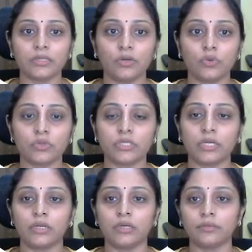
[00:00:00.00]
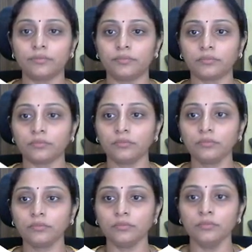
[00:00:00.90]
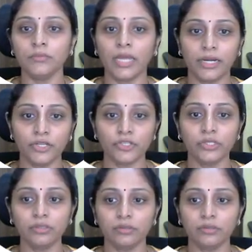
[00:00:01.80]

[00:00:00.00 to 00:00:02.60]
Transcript: closed under addition,